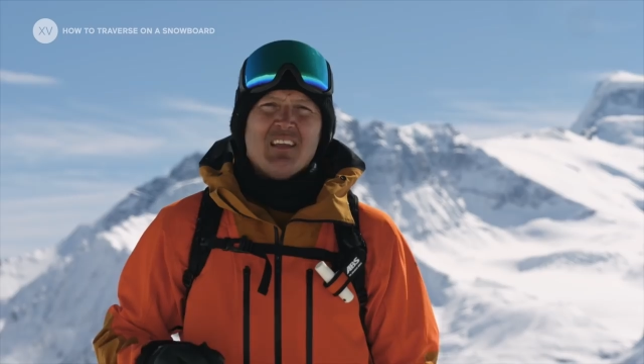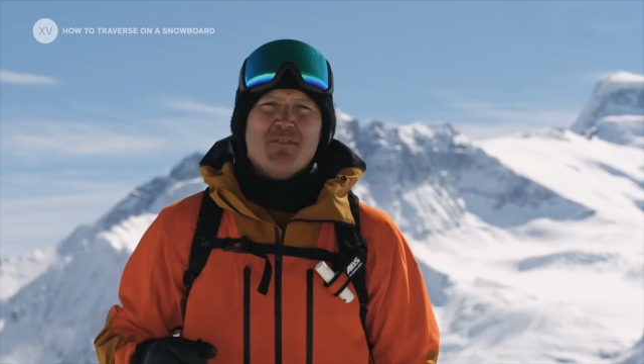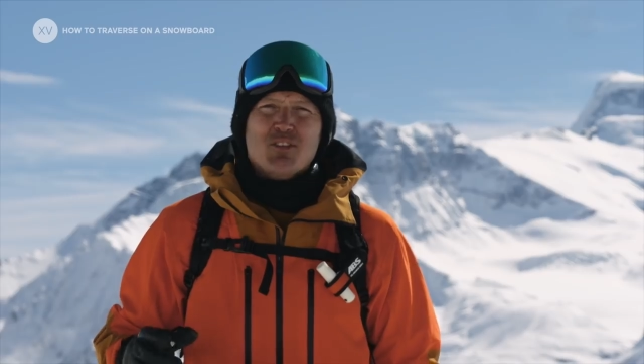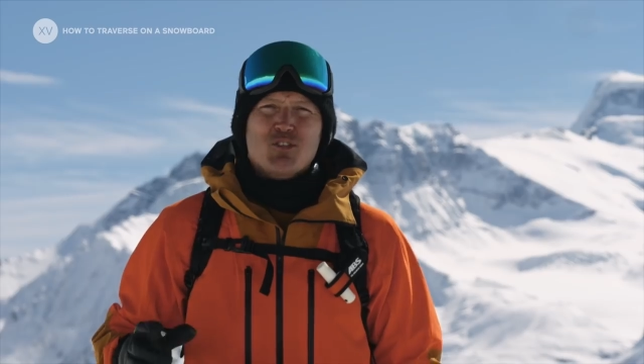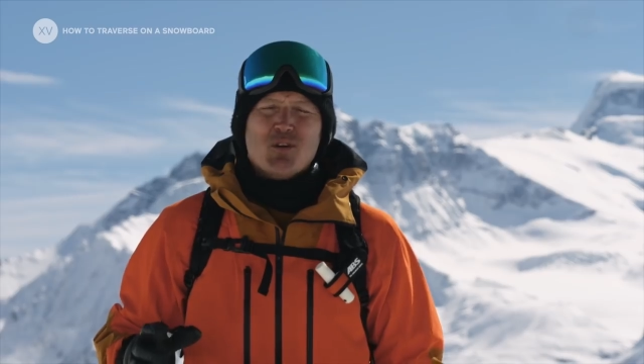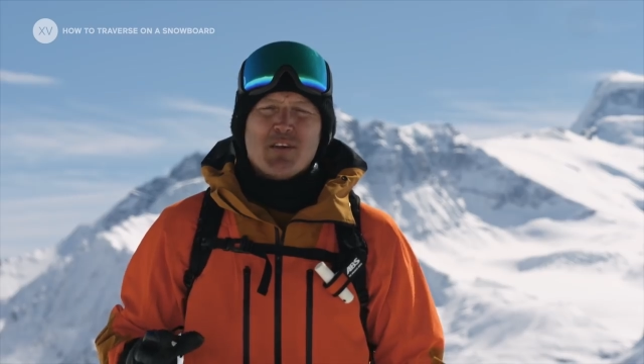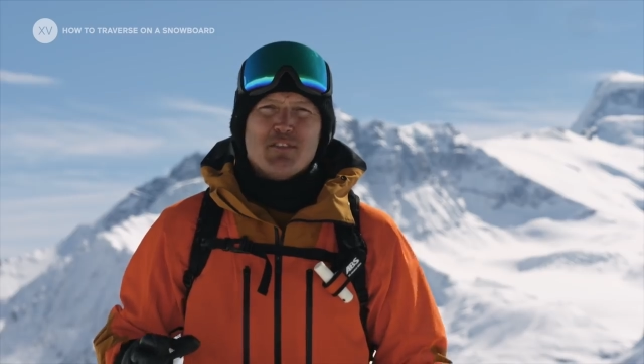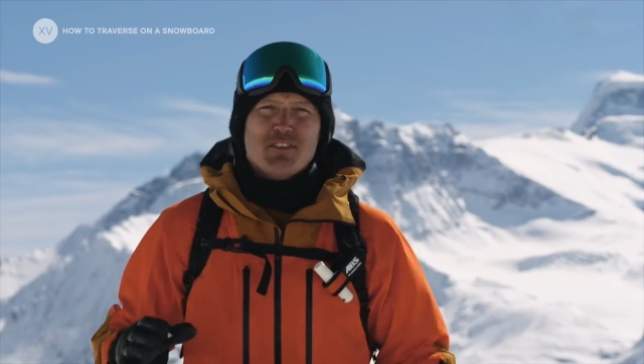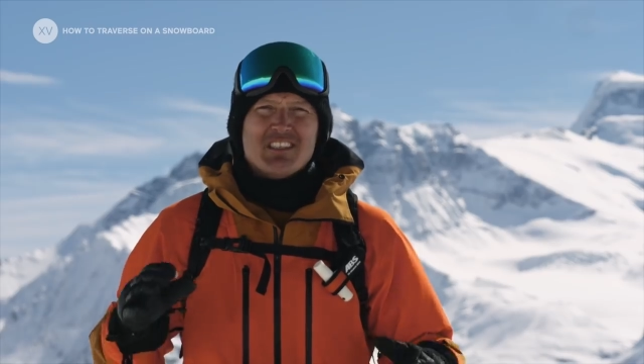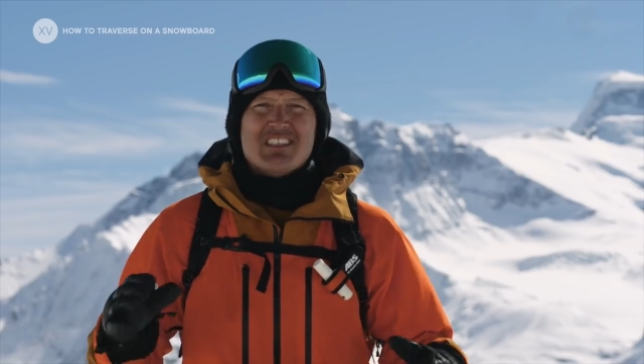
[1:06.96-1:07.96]
If the
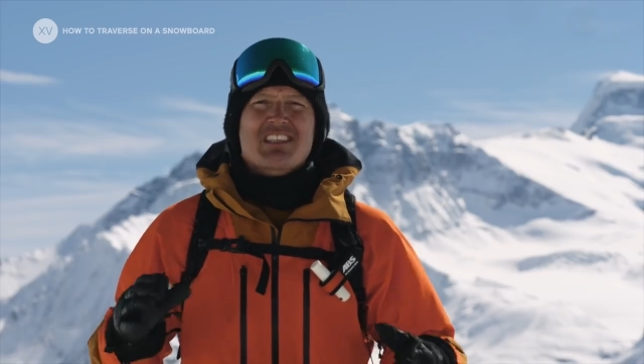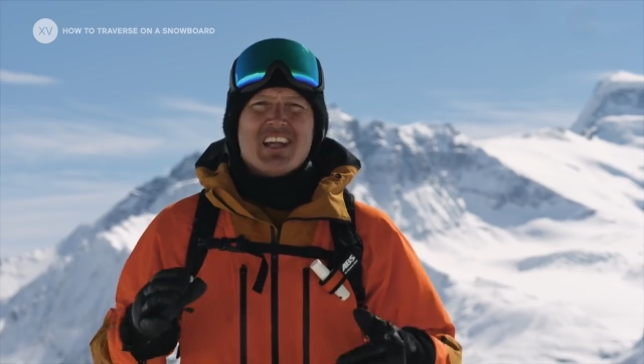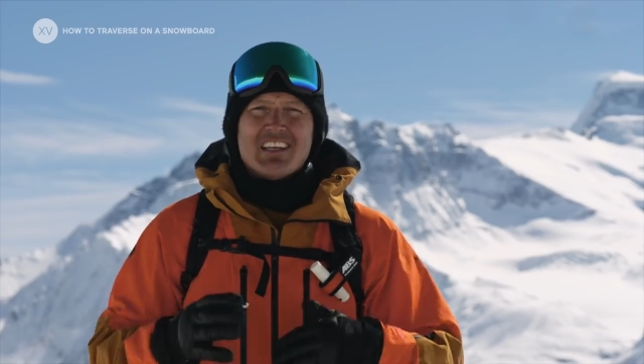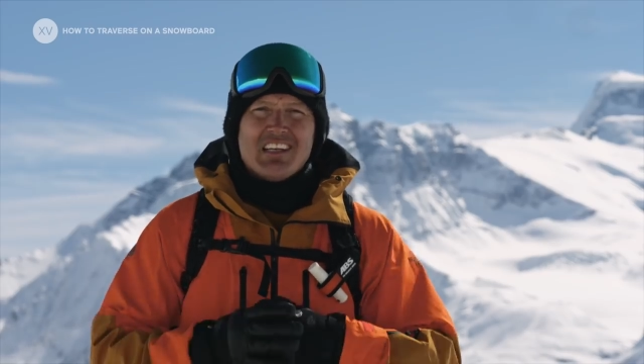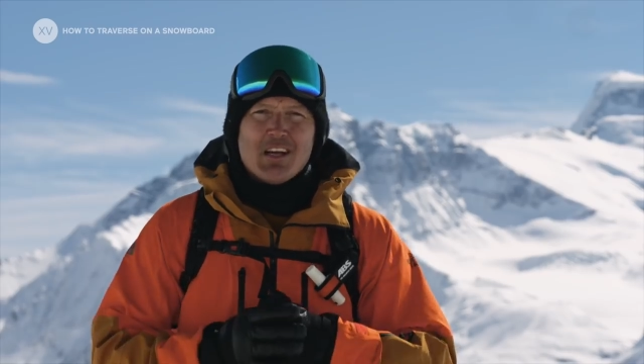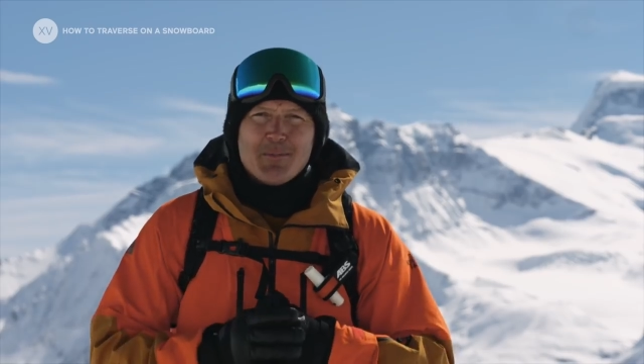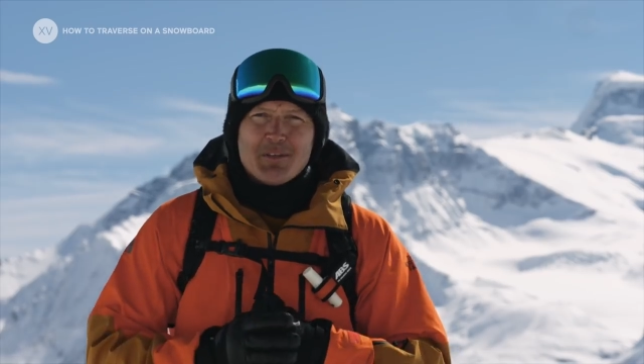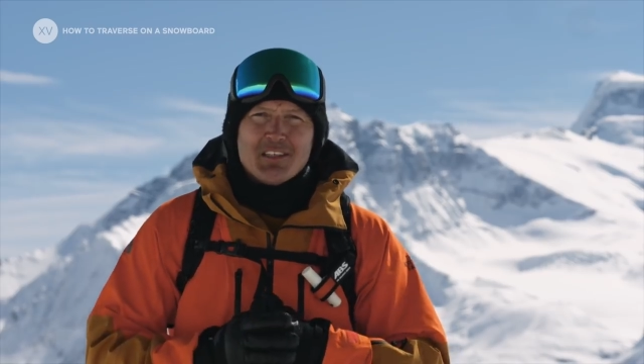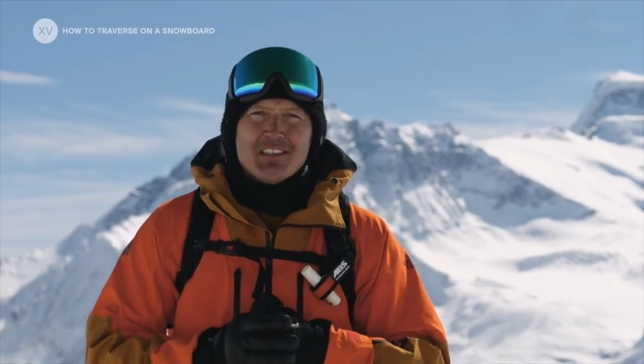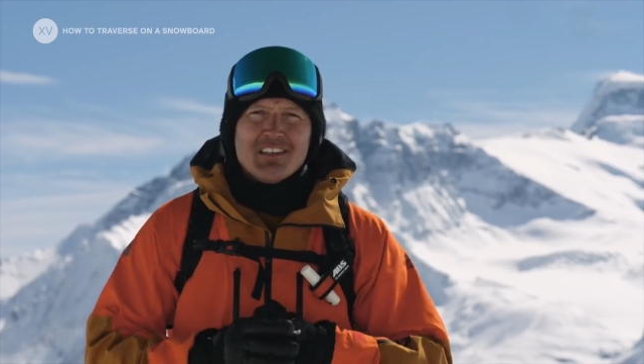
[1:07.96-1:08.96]
traverse is slightly
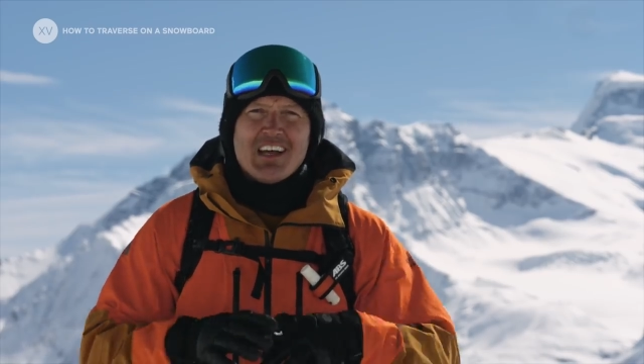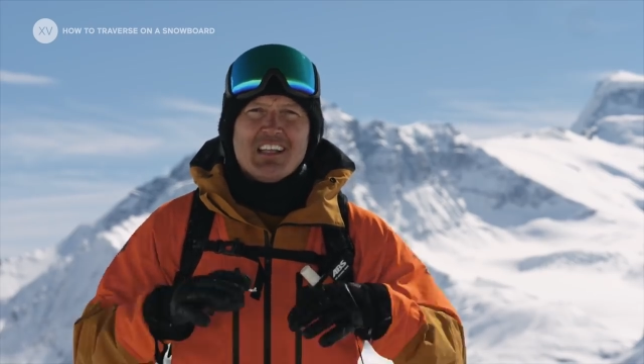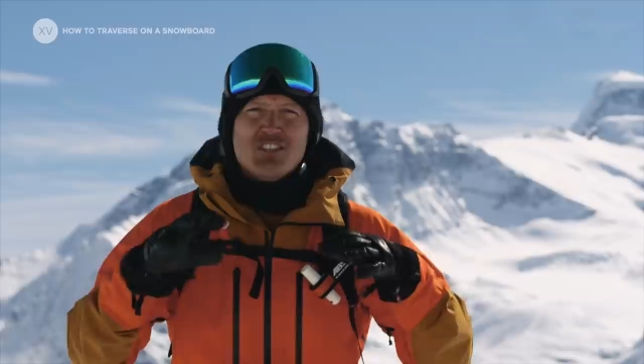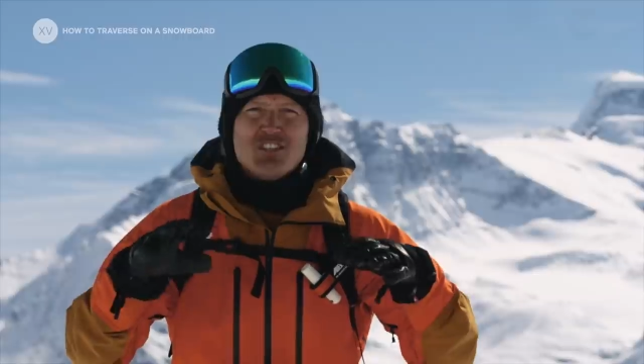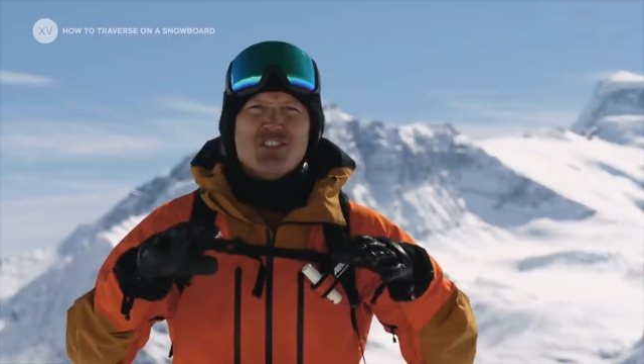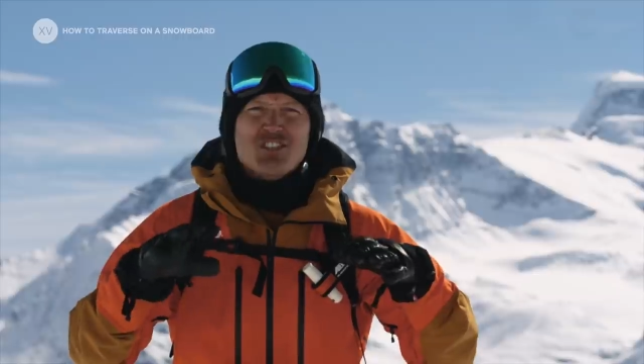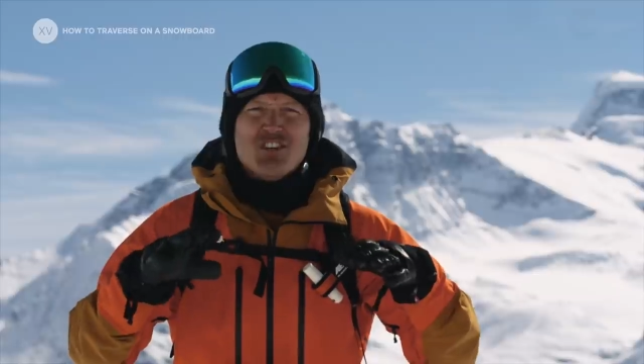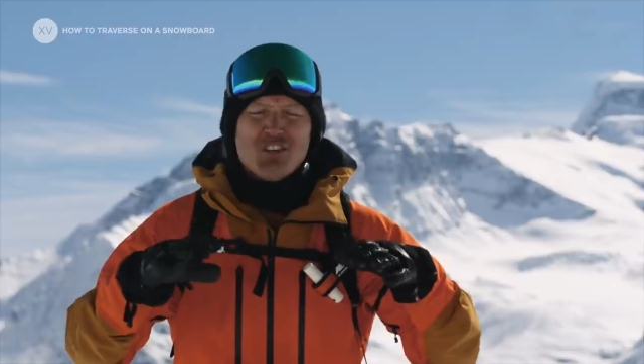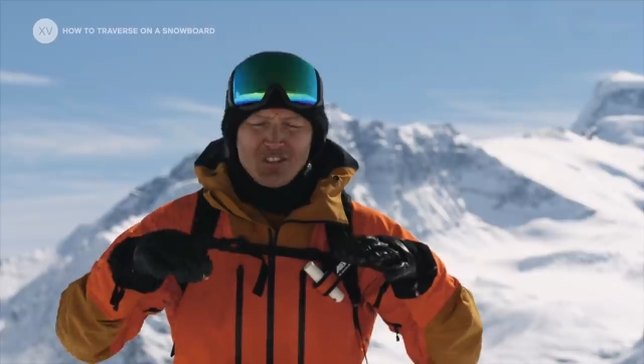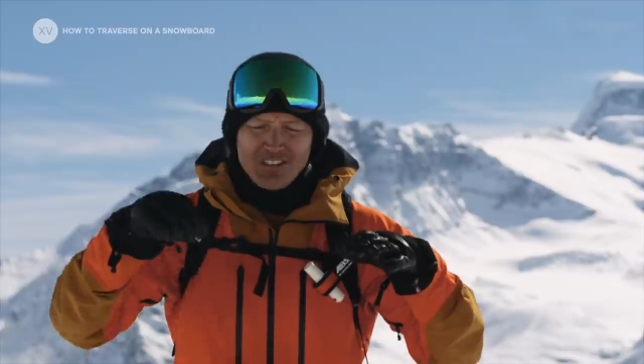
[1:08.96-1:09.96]
uphill and the
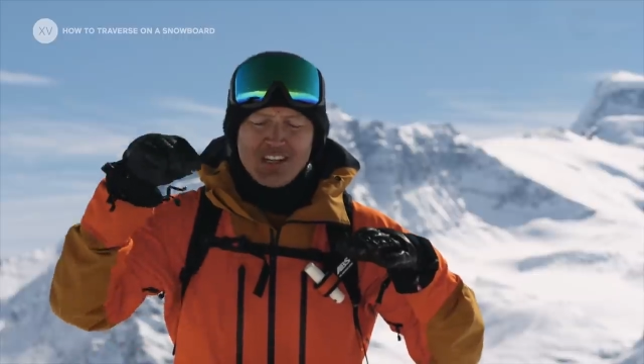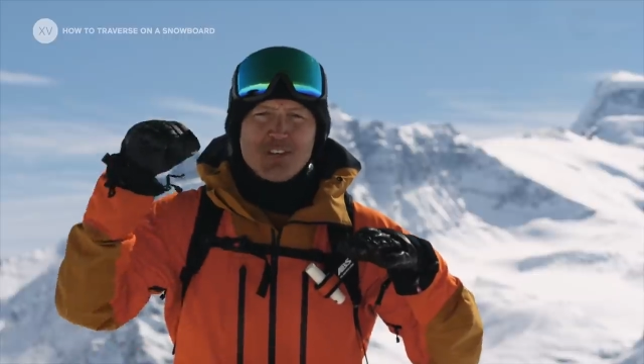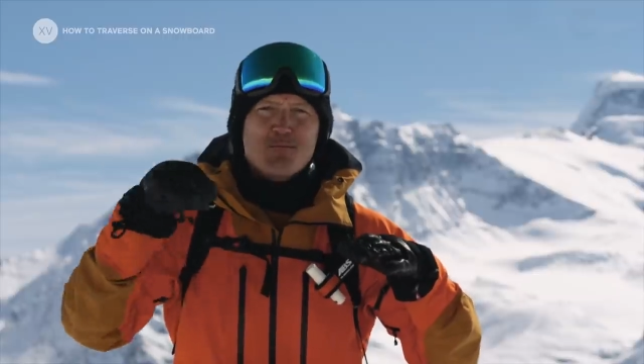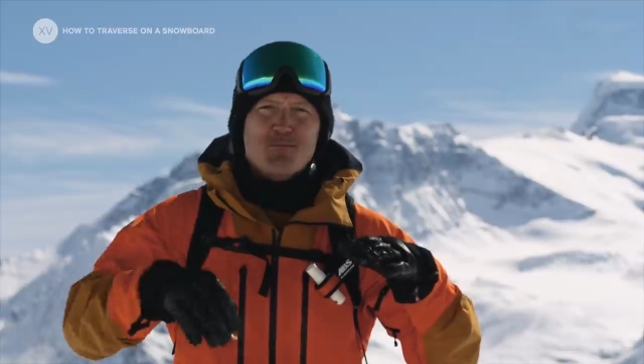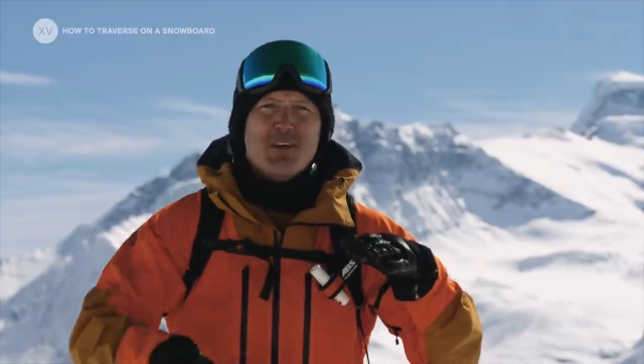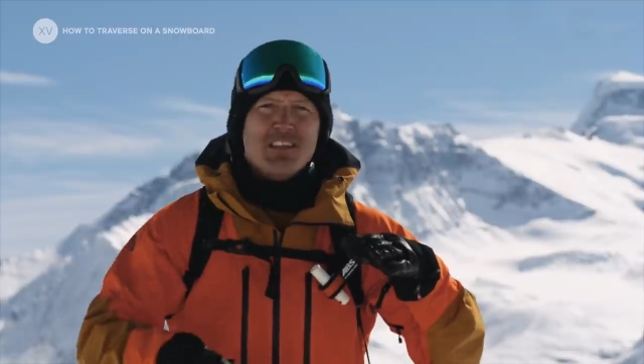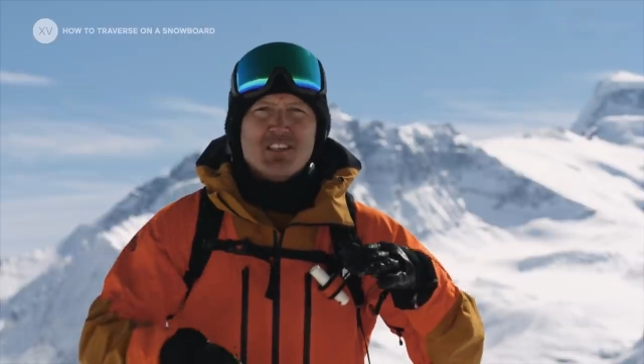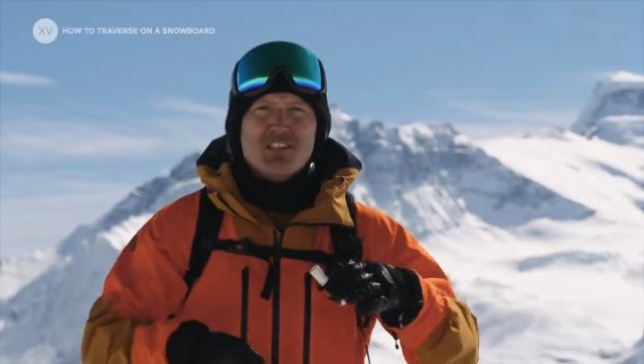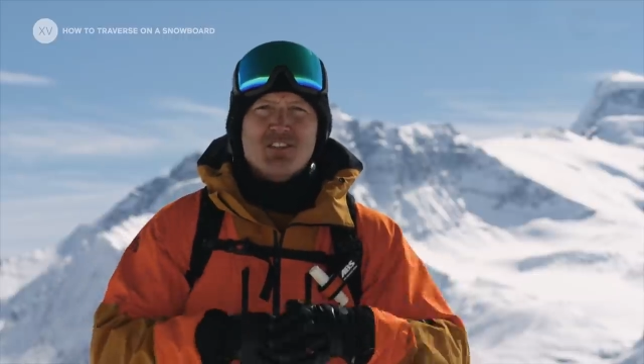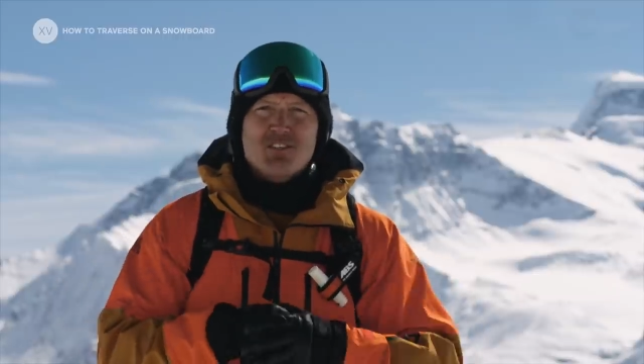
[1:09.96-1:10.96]
snow kind of
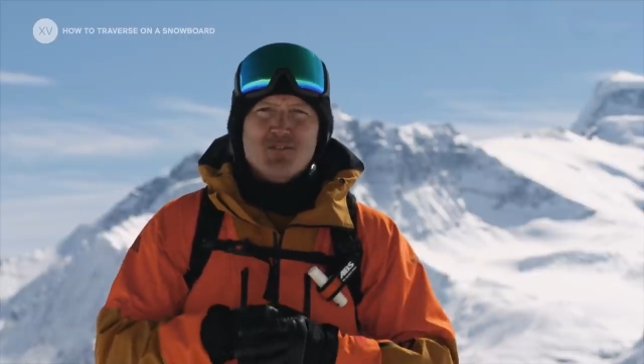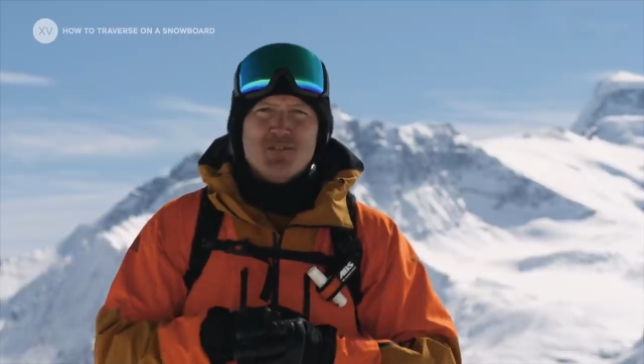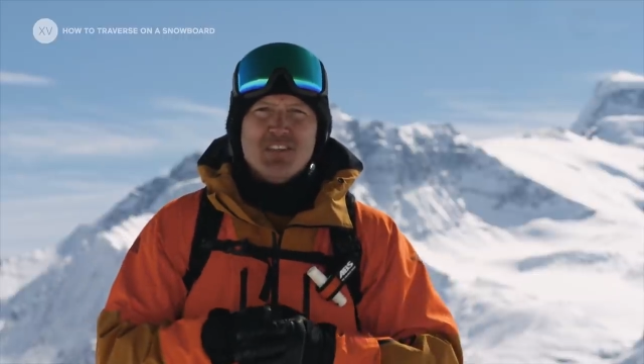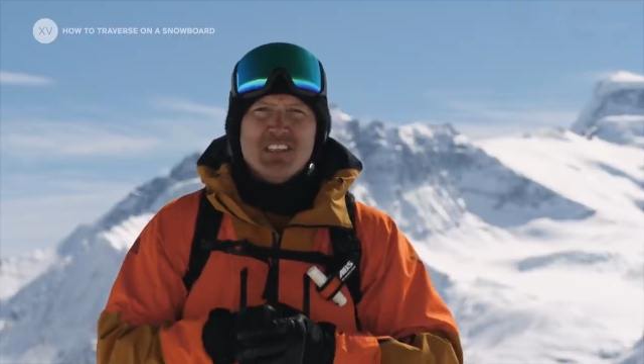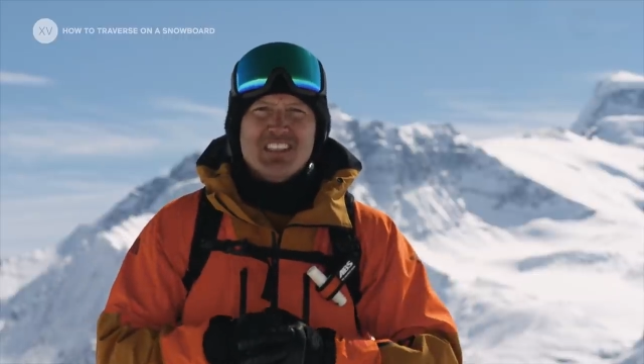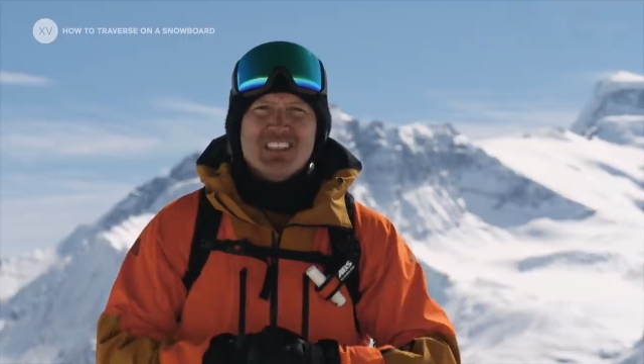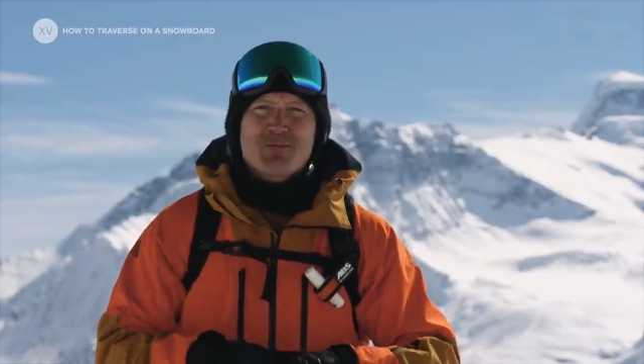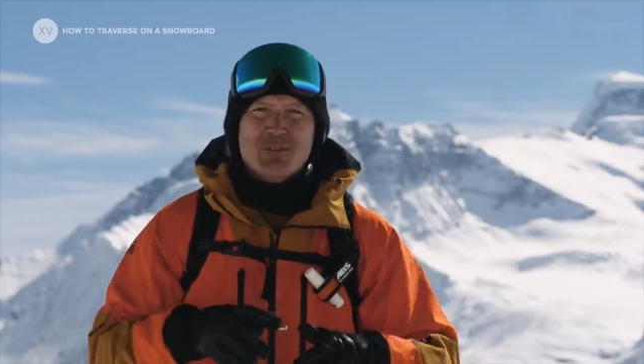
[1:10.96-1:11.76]
breaks under your feet